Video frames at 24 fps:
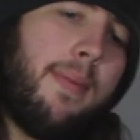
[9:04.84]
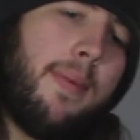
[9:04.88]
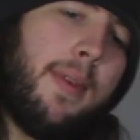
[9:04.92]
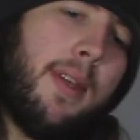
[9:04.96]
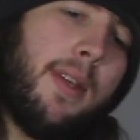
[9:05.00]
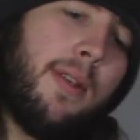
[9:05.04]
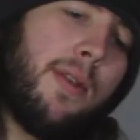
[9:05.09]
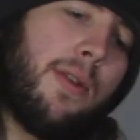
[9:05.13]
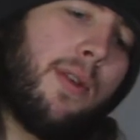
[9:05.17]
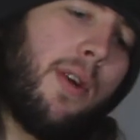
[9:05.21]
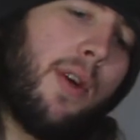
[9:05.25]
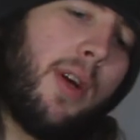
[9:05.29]

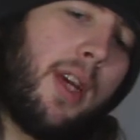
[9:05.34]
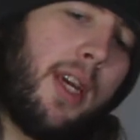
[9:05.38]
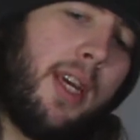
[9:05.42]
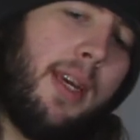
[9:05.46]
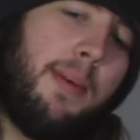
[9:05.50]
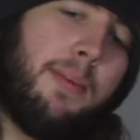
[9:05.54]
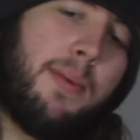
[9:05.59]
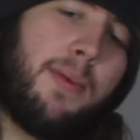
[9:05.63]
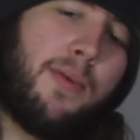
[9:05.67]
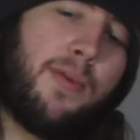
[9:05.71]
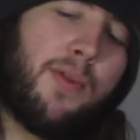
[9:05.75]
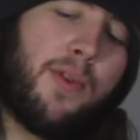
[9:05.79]
So it
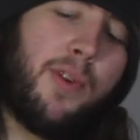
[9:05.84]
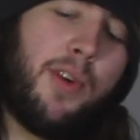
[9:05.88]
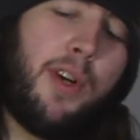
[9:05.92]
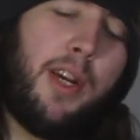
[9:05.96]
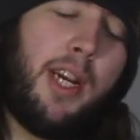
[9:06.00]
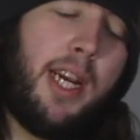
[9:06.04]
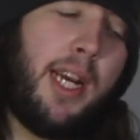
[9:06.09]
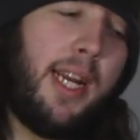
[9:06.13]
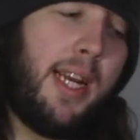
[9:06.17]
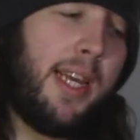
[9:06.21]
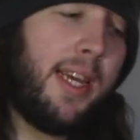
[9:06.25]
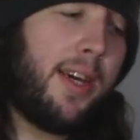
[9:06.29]
keeps
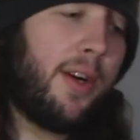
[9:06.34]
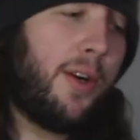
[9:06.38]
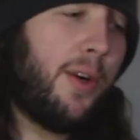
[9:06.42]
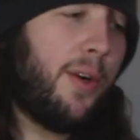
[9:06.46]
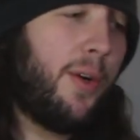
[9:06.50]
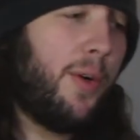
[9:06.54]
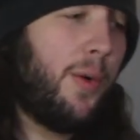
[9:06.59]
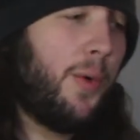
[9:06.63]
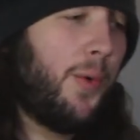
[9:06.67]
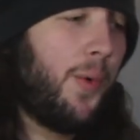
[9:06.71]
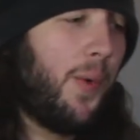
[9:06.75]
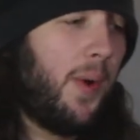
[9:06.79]
really
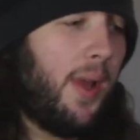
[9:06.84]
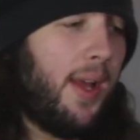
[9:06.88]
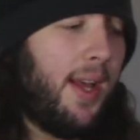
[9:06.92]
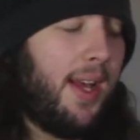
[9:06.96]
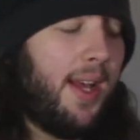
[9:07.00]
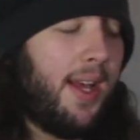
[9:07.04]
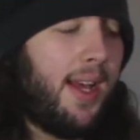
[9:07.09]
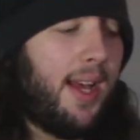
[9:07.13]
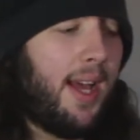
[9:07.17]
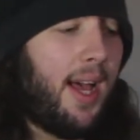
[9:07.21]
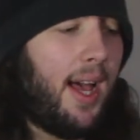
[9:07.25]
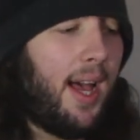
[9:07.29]
cool.
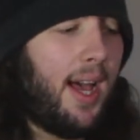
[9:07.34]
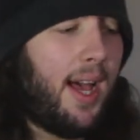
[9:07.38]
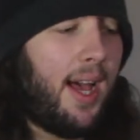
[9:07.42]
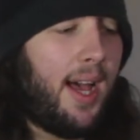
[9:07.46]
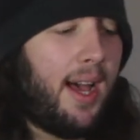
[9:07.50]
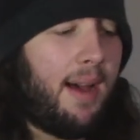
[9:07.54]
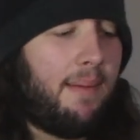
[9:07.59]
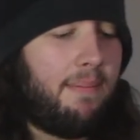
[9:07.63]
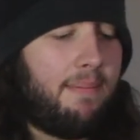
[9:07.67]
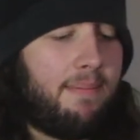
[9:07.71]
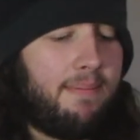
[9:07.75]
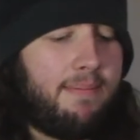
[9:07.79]

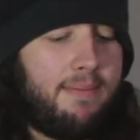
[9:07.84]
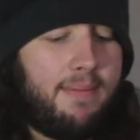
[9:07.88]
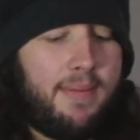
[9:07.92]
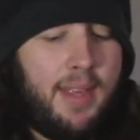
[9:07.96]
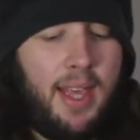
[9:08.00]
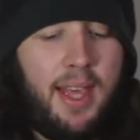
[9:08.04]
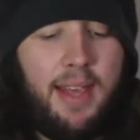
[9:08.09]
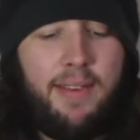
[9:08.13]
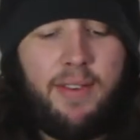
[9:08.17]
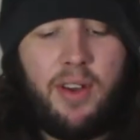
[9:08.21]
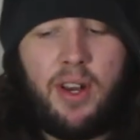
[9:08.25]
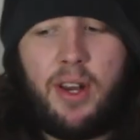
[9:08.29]

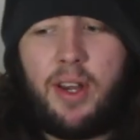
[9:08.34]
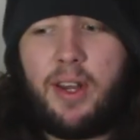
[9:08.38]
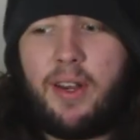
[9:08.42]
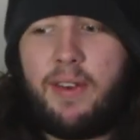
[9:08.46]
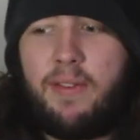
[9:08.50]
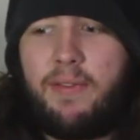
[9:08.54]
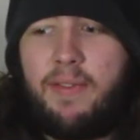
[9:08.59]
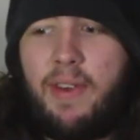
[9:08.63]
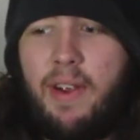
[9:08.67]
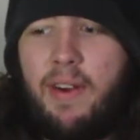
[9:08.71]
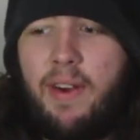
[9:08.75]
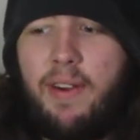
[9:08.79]
Even under
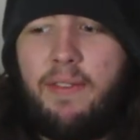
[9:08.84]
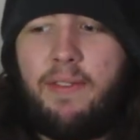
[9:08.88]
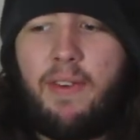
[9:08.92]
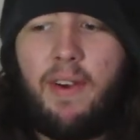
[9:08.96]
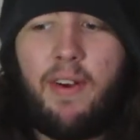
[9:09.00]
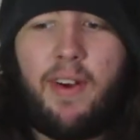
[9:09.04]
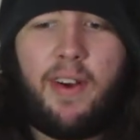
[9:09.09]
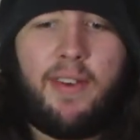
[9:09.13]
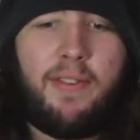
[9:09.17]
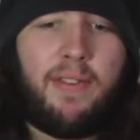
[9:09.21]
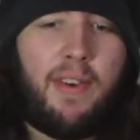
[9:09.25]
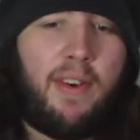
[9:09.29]
very,
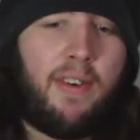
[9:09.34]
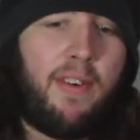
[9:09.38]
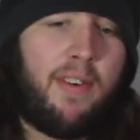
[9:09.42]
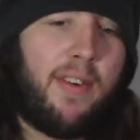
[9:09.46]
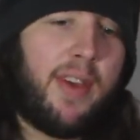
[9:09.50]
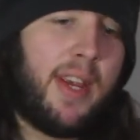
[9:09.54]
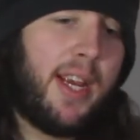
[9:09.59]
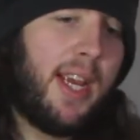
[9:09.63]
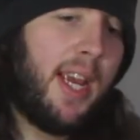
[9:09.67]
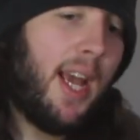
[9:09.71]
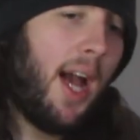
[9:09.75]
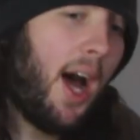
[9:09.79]
very,
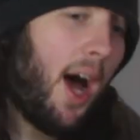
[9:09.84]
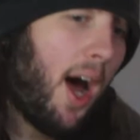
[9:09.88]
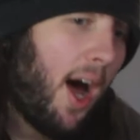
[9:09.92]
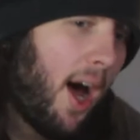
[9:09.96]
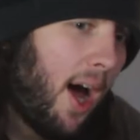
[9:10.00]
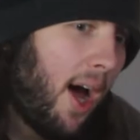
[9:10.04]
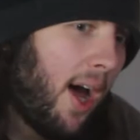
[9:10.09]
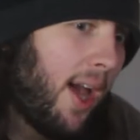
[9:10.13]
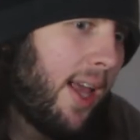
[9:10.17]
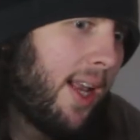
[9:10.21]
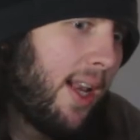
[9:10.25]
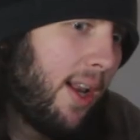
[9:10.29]
very
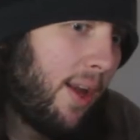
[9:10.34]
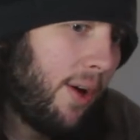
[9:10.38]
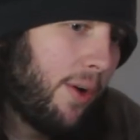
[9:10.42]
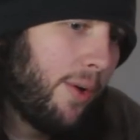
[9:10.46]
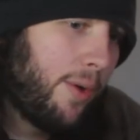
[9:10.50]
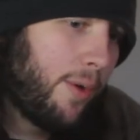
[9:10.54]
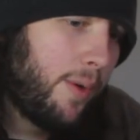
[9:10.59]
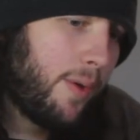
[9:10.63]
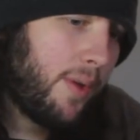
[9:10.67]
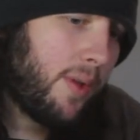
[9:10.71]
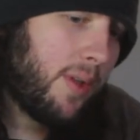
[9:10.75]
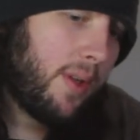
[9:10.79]
high
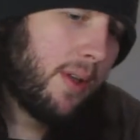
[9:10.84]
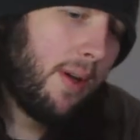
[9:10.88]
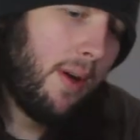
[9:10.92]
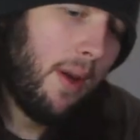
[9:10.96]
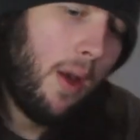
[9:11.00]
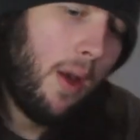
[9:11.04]
loads.